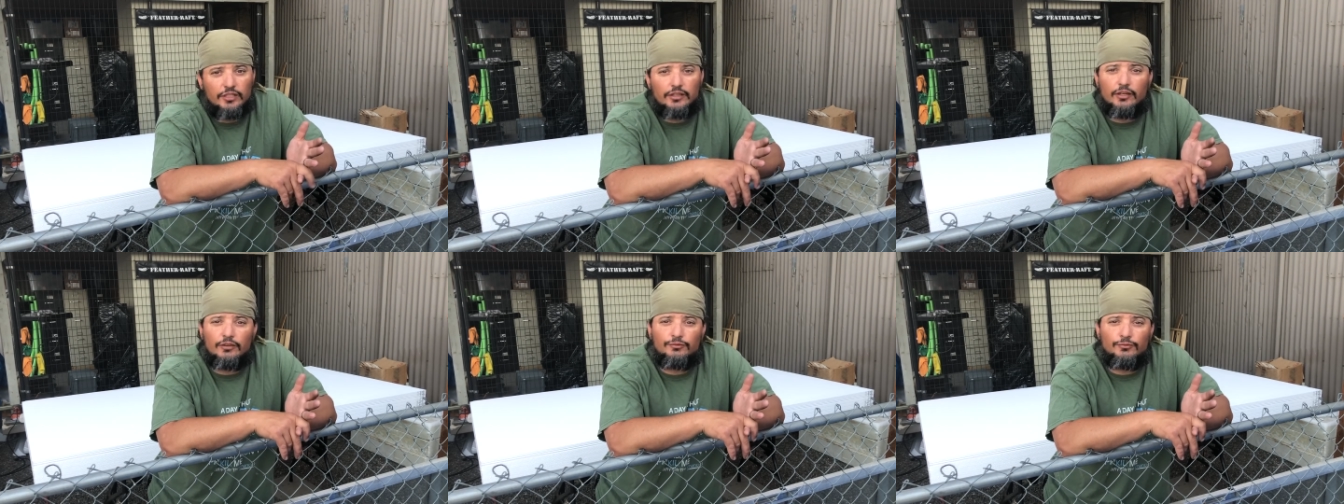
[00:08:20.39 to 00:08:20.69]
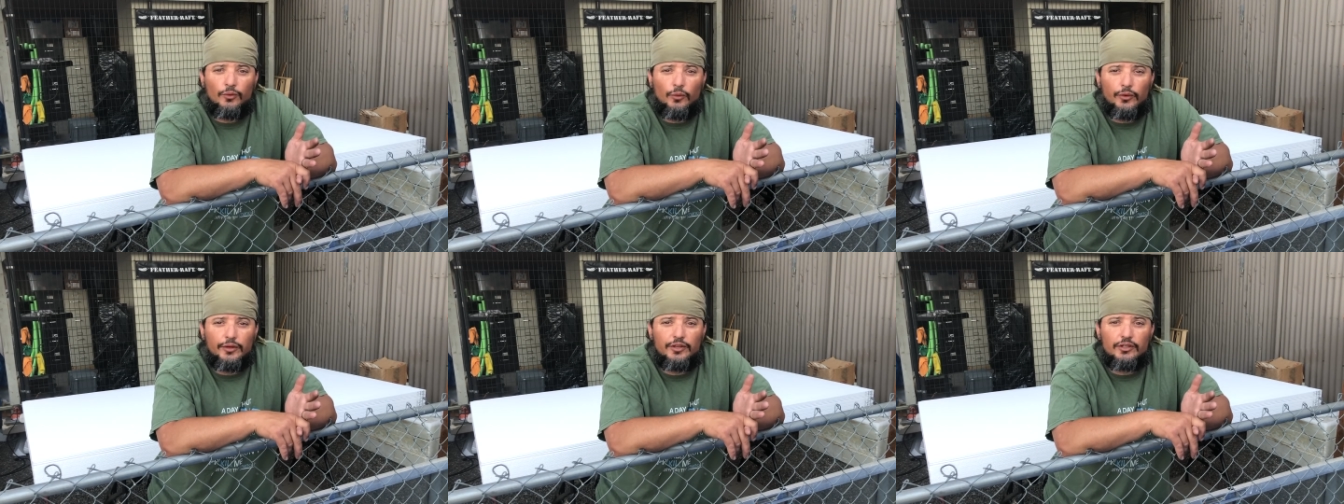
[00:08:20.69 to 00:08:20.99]
They're
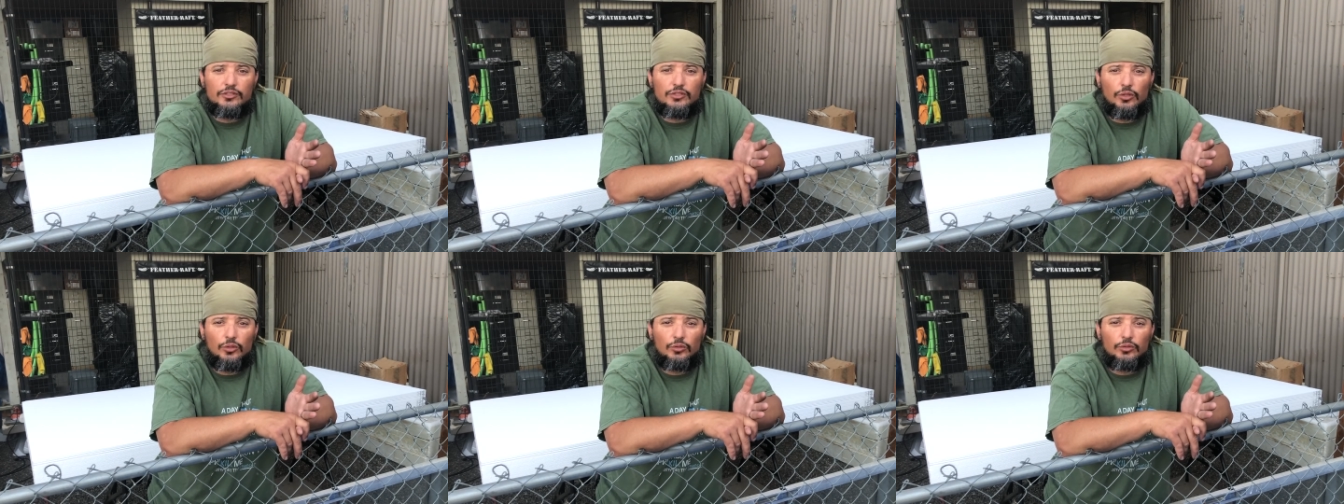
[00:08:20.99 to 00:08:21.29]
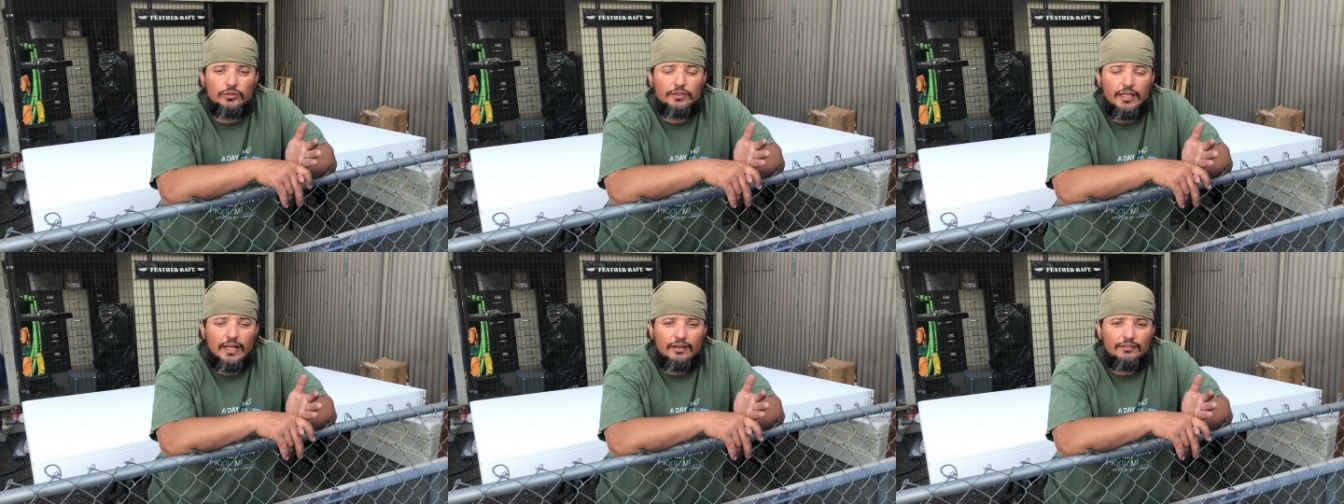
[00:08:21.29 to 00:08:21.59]
4 years
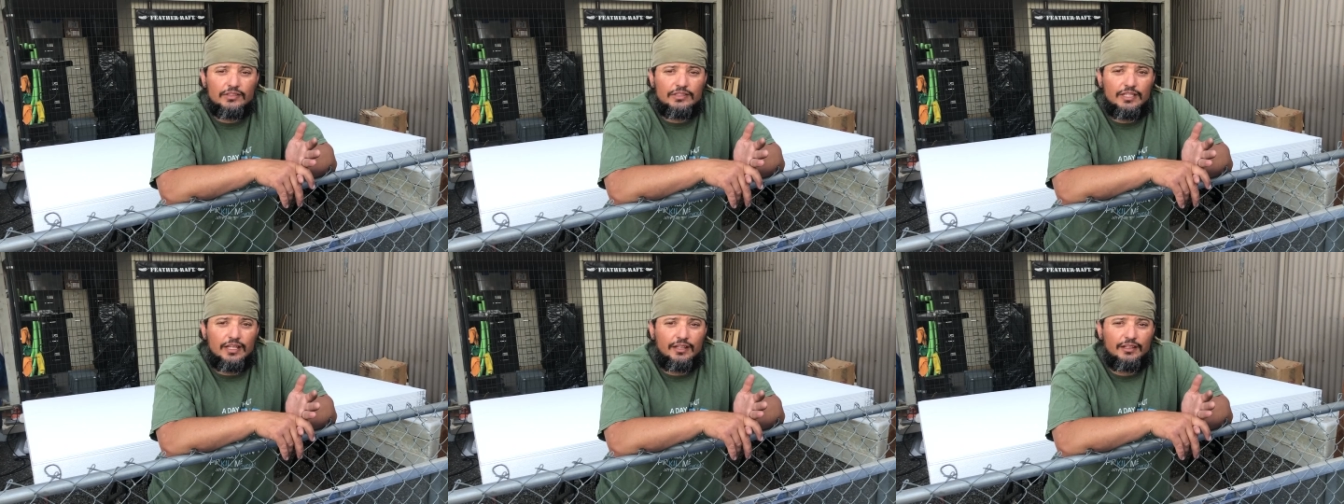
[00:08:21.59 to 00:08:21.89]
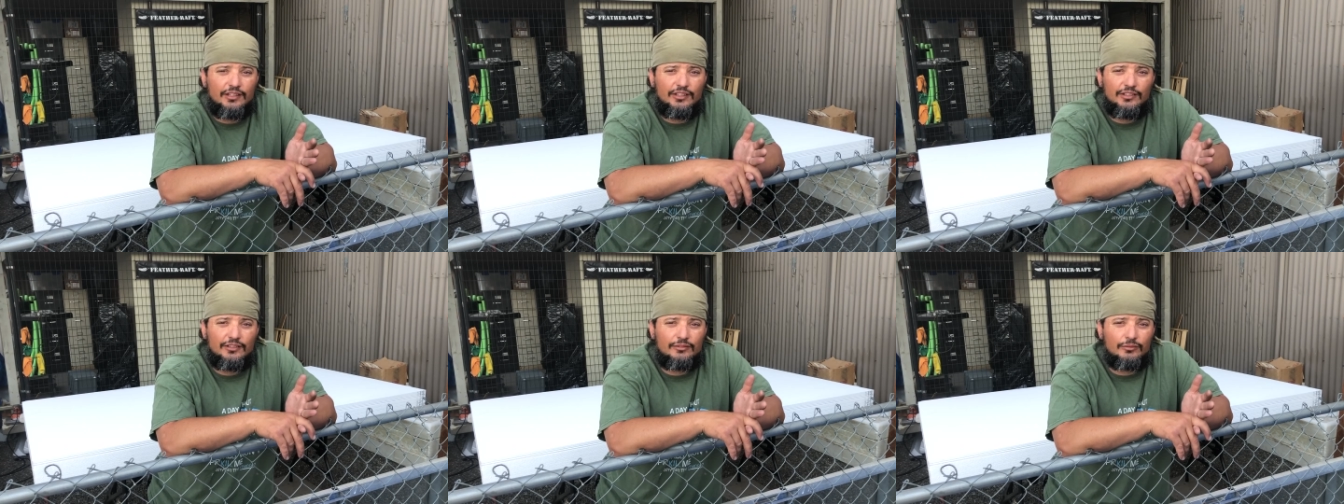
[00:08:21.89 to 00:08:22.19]
old. They have a
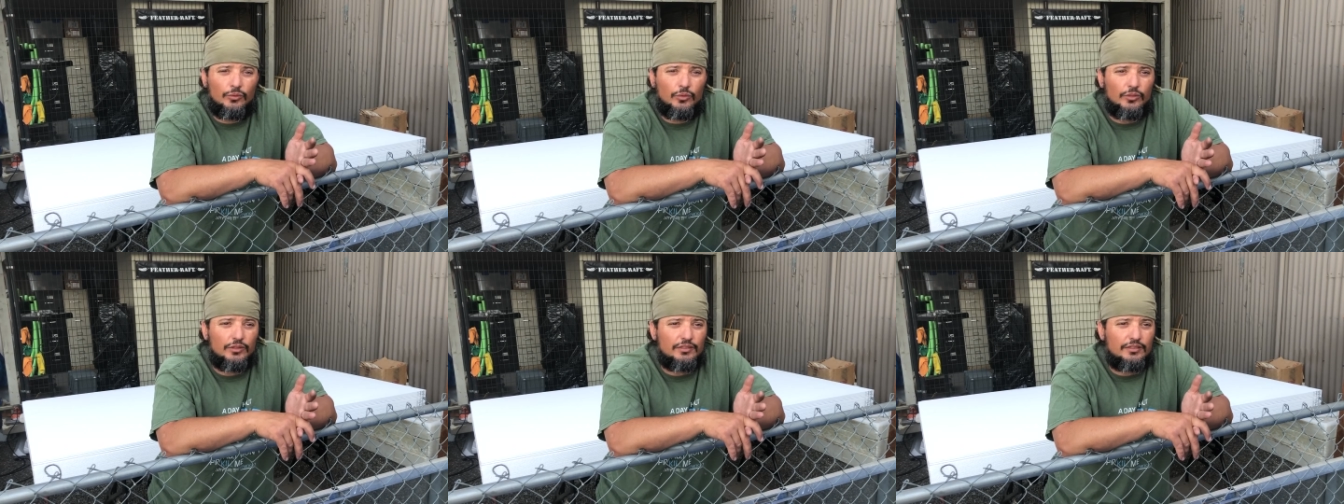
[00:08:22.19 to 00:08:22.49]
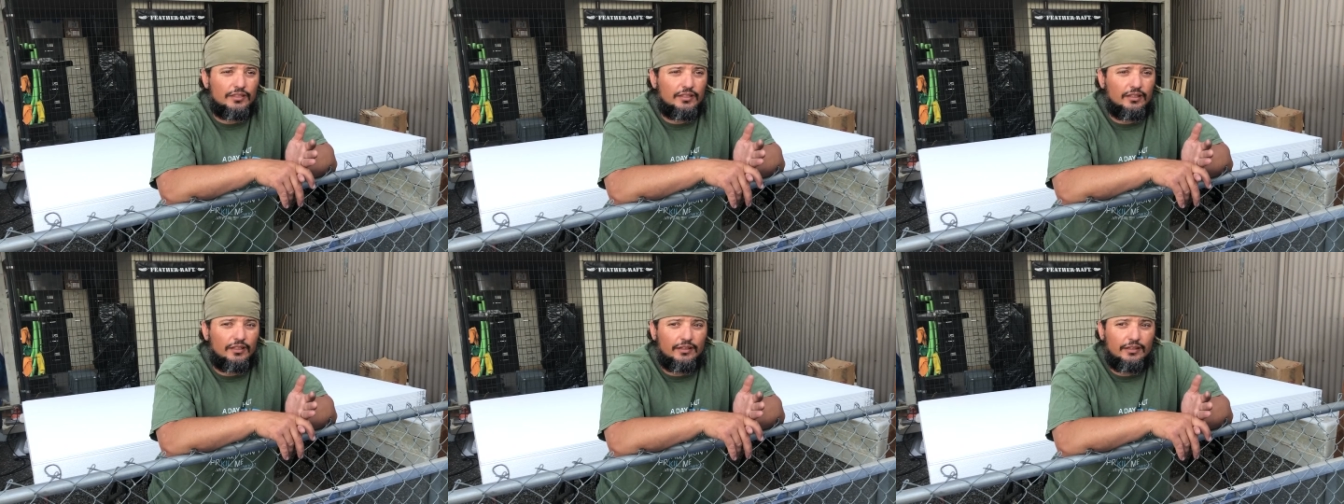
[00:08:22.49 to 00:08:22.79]
10-year
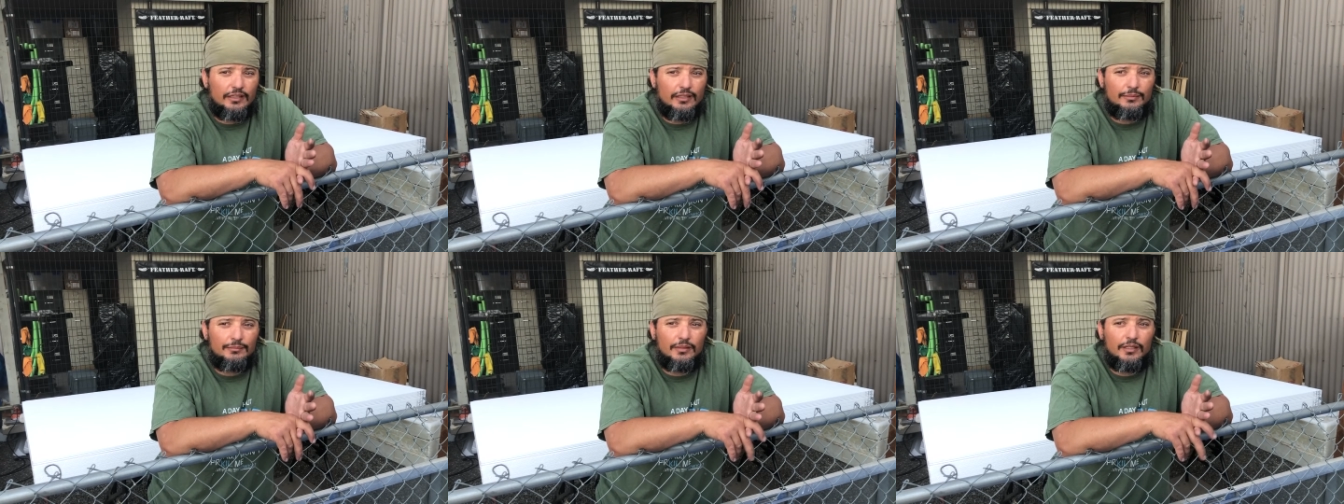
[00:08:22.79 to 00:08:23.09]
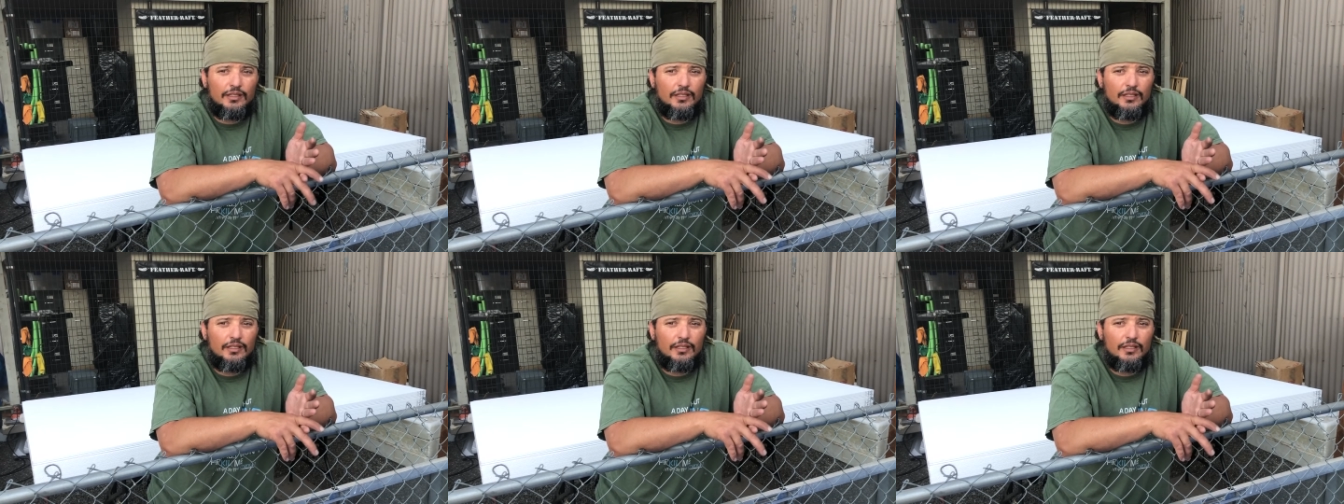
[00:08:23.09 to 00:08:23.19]
warranty on them,